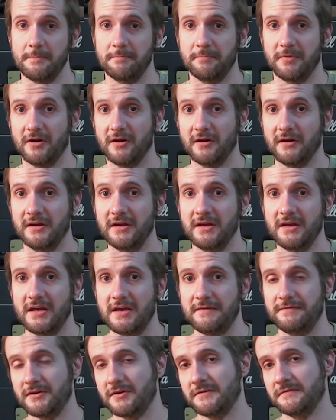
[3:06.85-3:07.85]
But
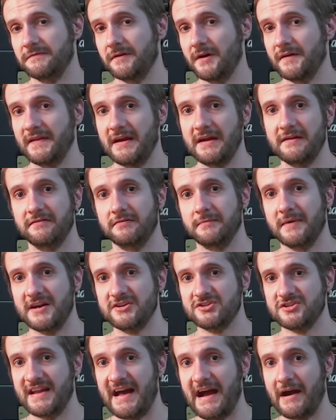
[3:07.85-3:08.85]
if you can find that
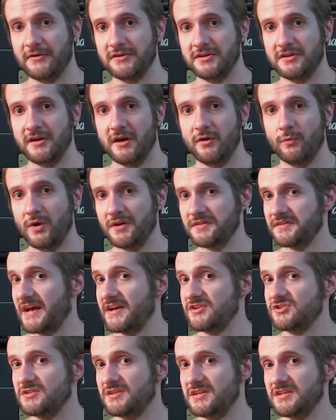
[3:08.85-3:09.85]
information out, you know what
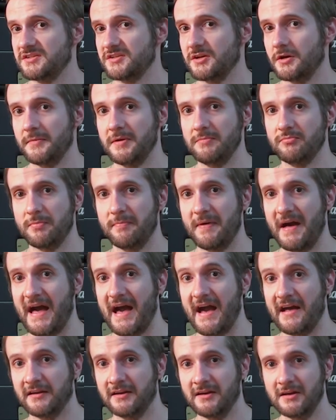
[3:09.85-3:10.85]
days you need to come in
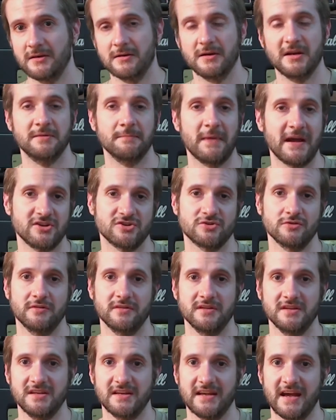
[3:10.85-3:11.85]
prepared, and make sure
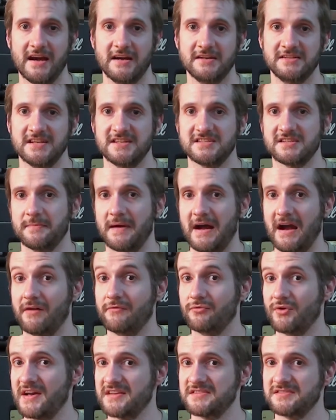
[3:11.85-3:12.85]
that you get a decent amount
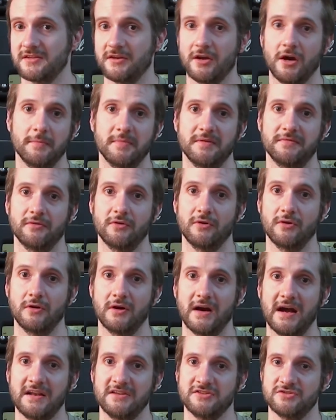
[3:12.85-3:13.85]
of rest the night before
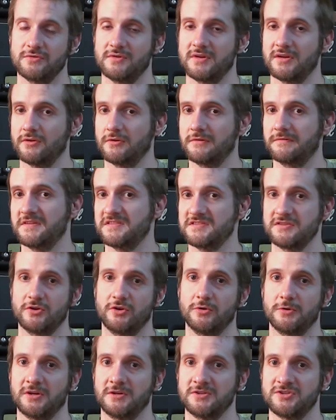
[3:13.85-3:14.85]
and you're in good
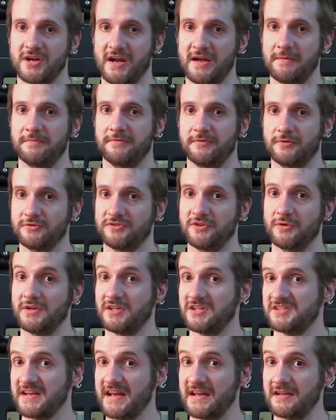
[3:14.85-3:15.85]
physical shape before doing
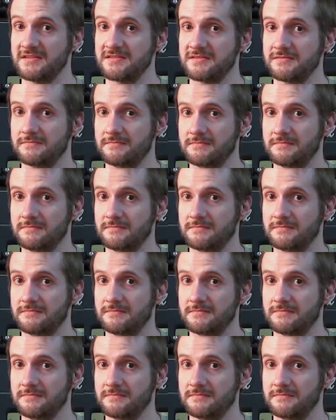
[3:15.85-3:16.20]
your takes.